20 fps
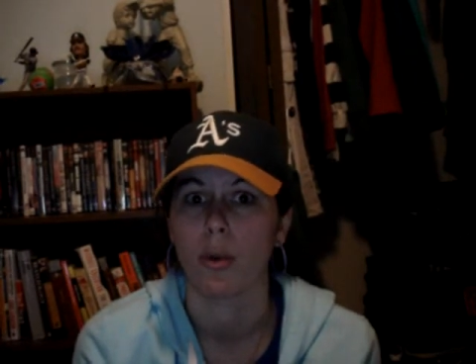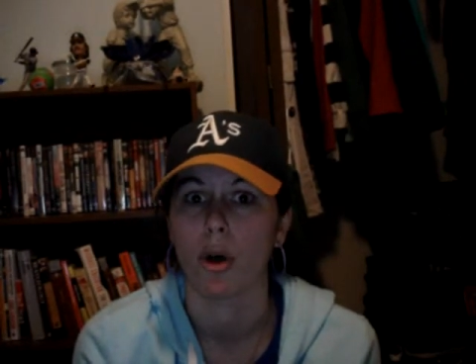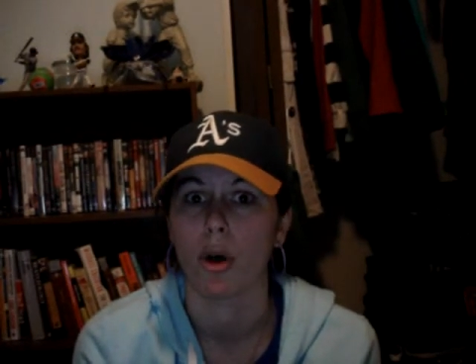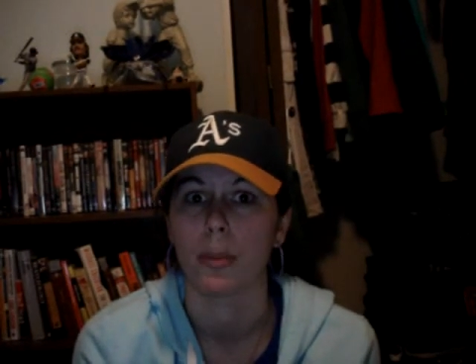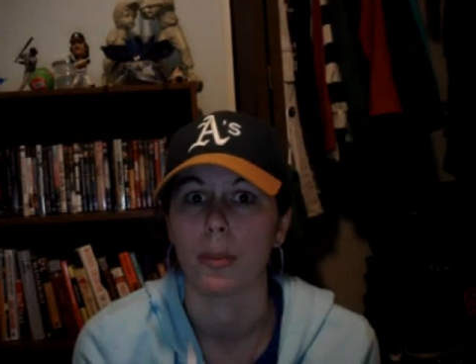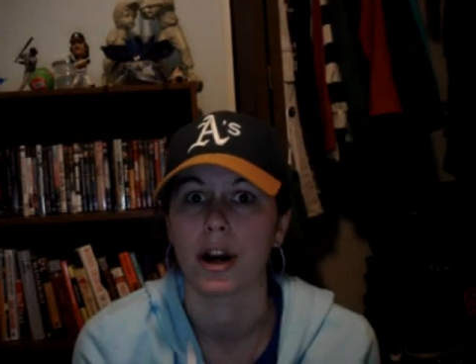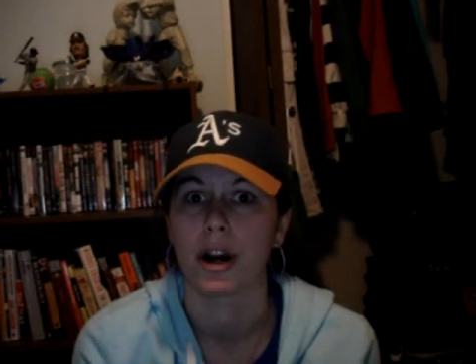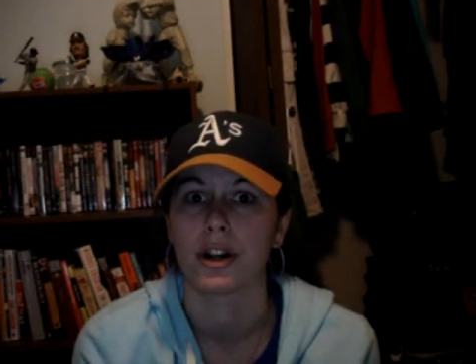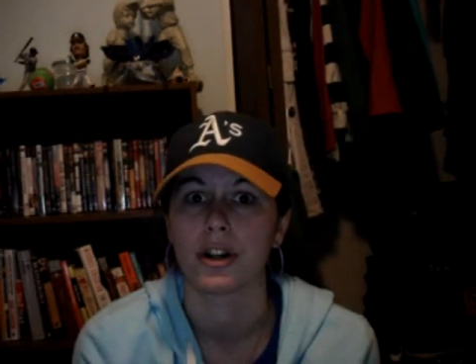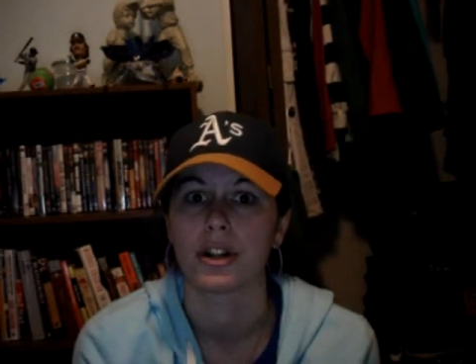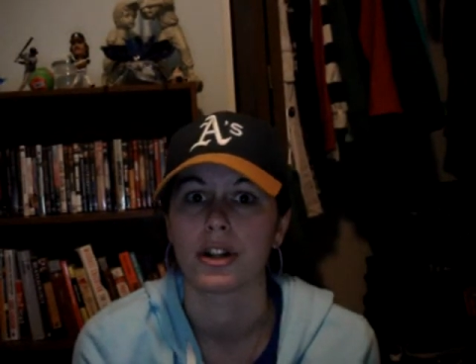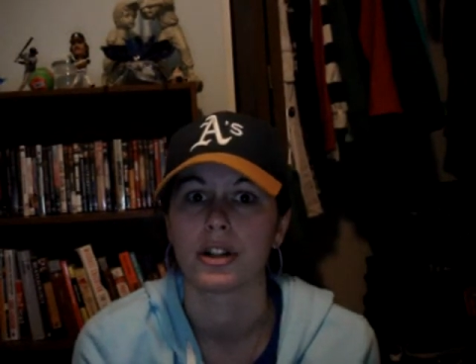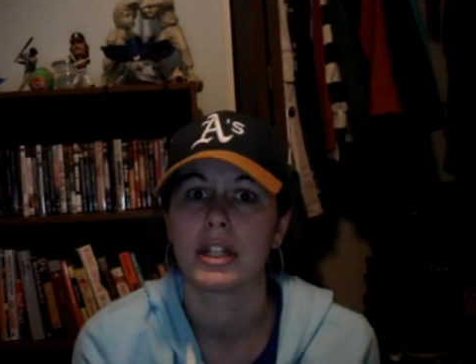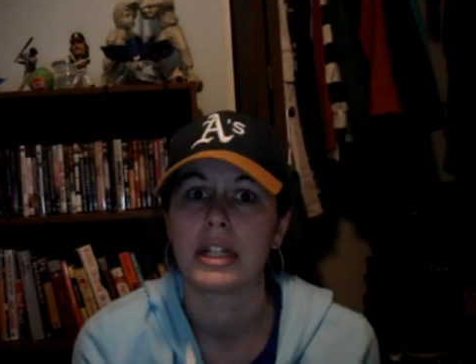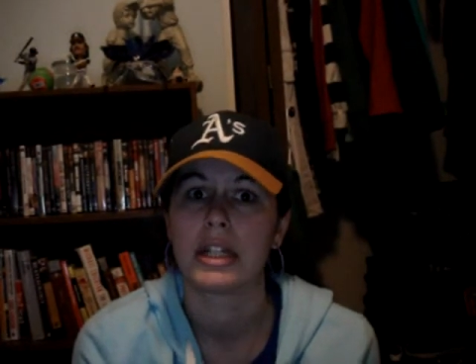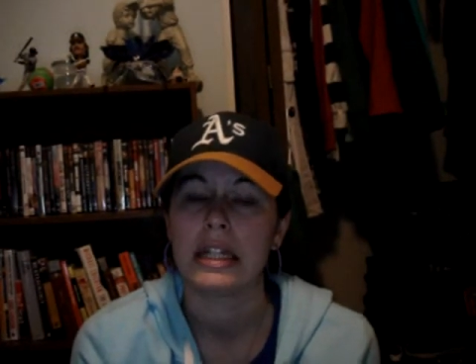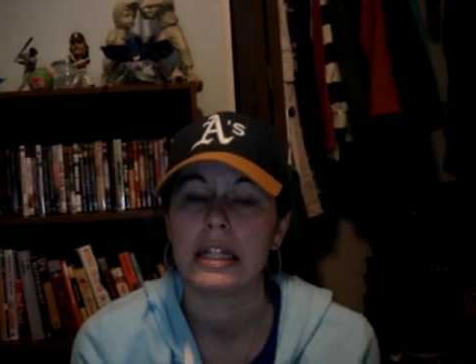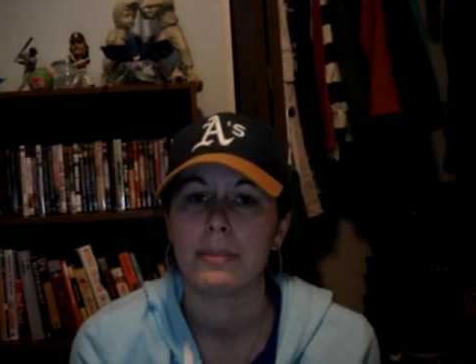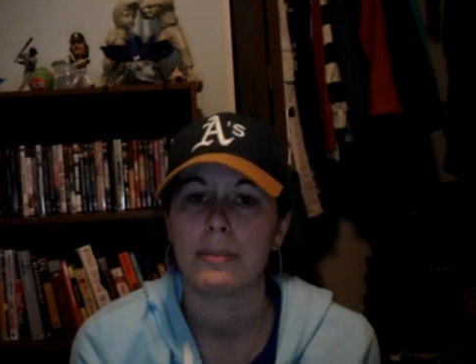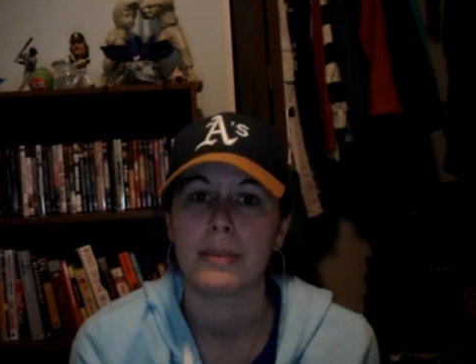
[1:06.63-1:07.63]
Walmart, or
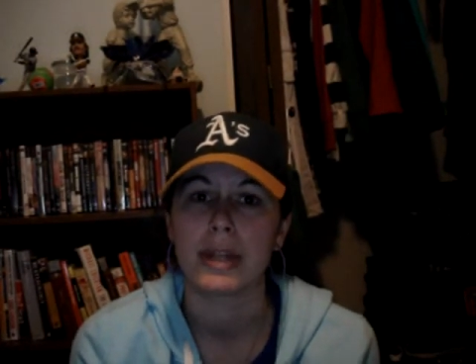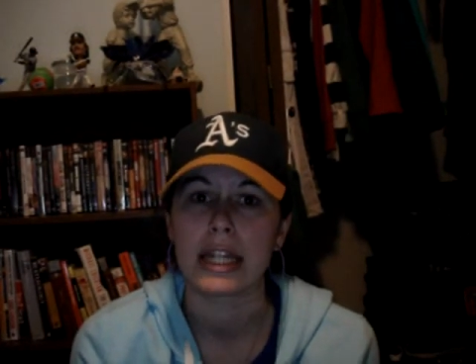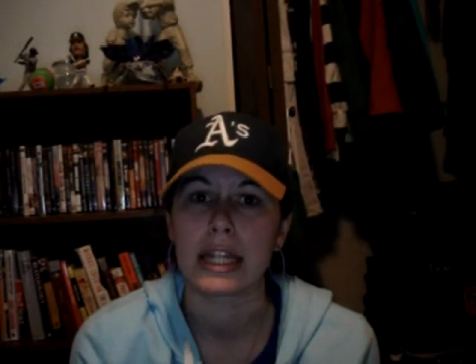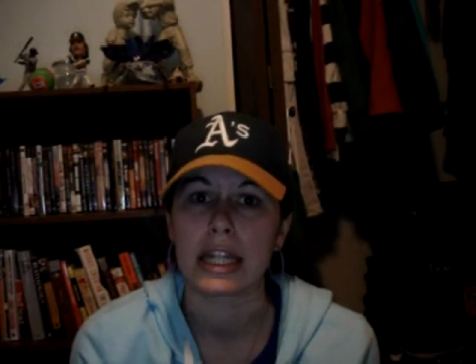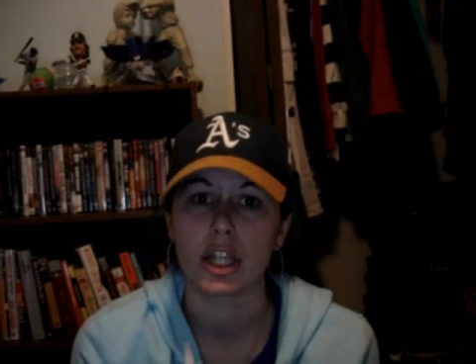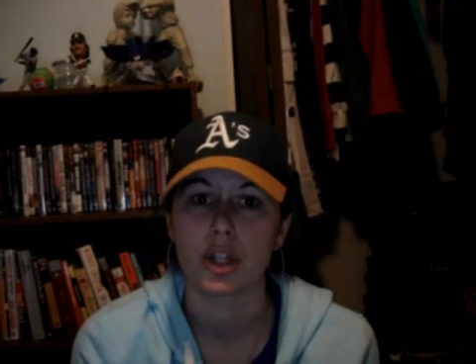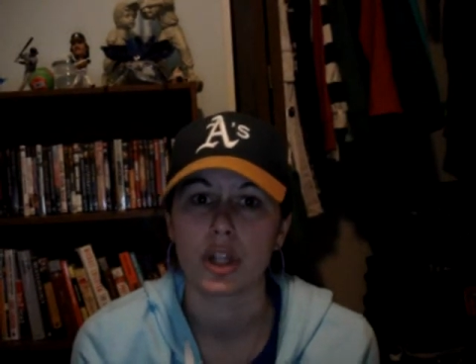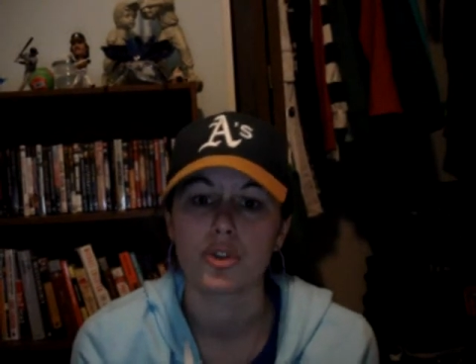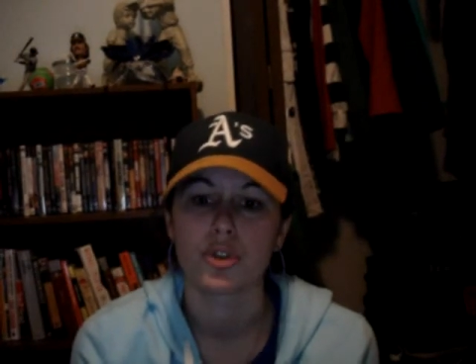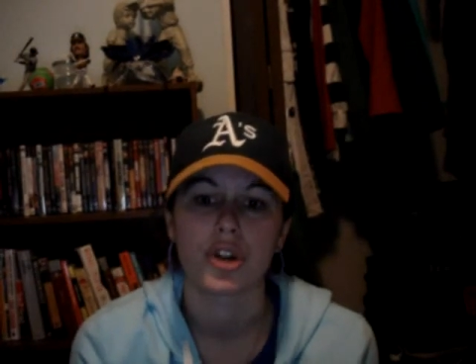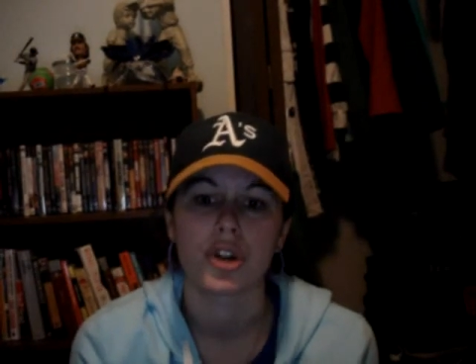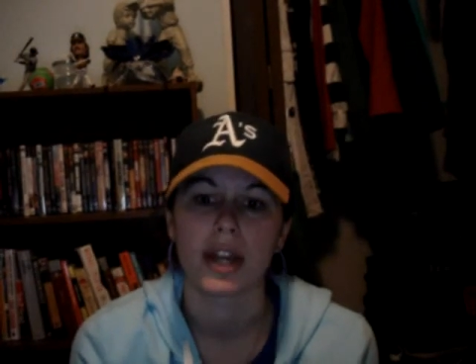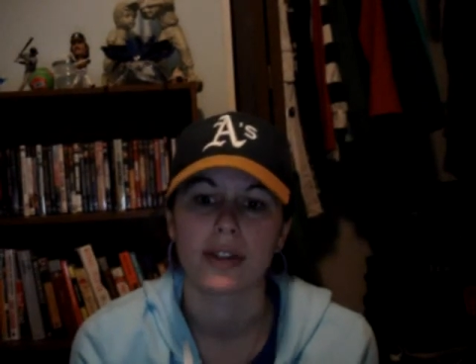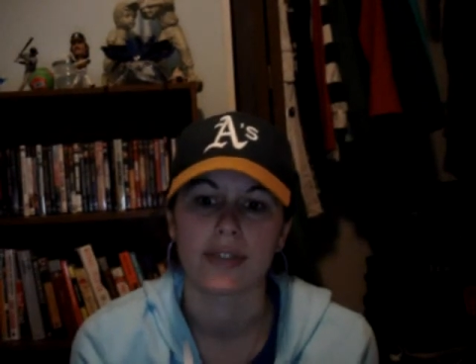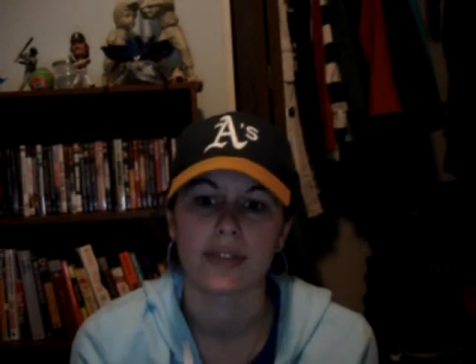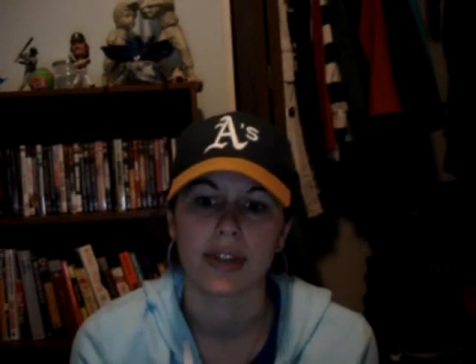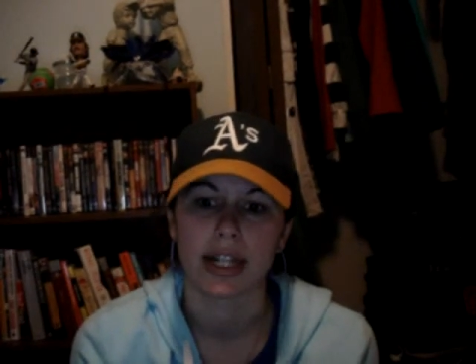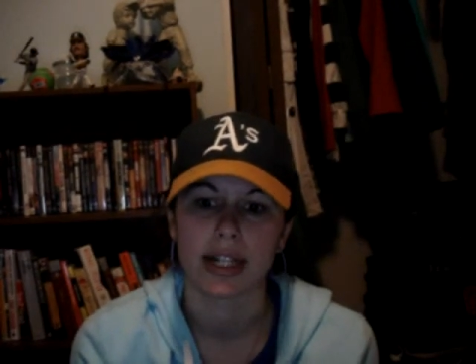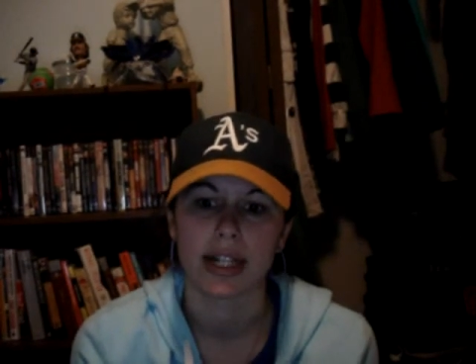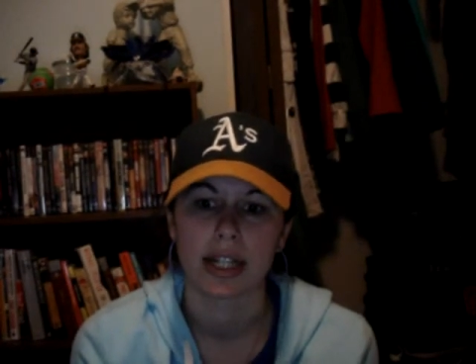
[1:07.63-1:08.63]
Mini U
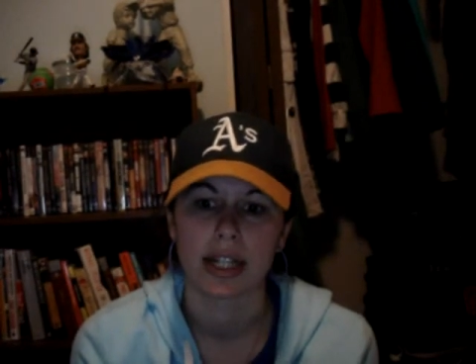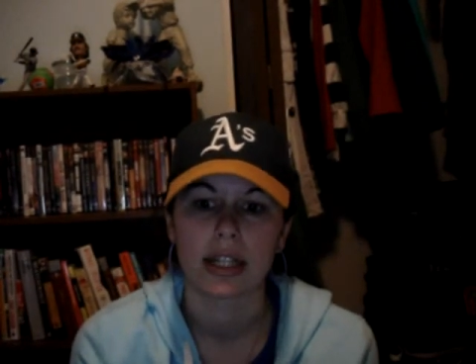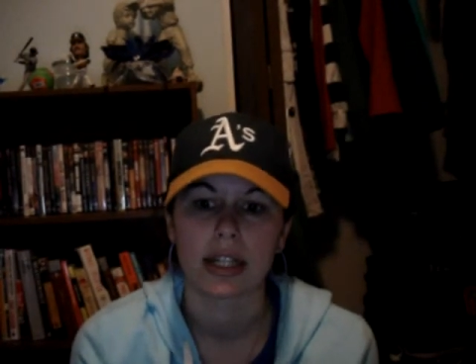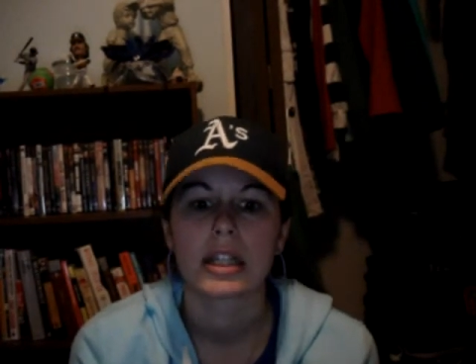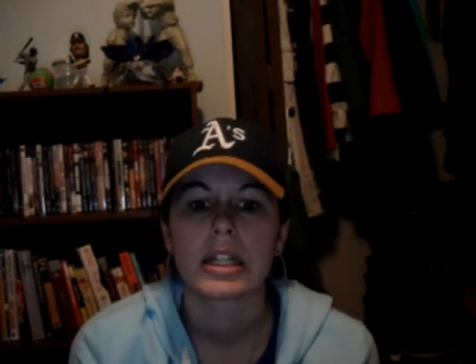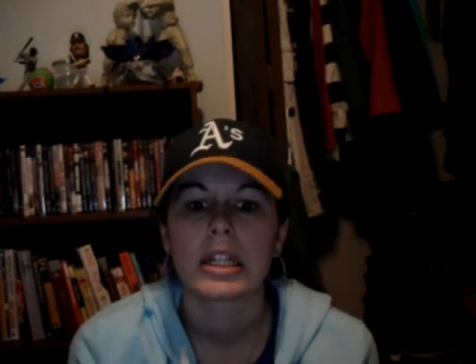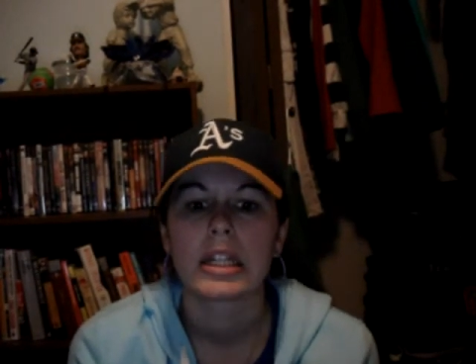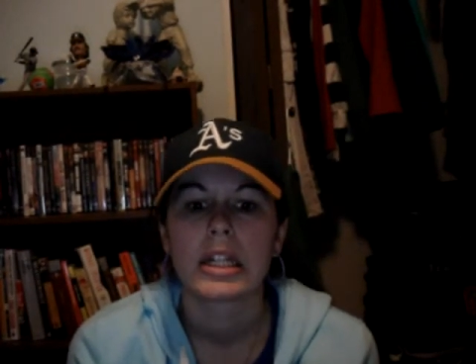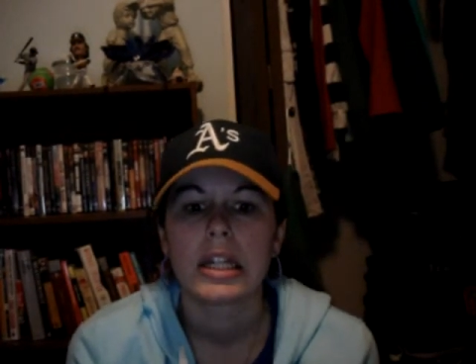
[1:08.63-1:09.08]
trifecta.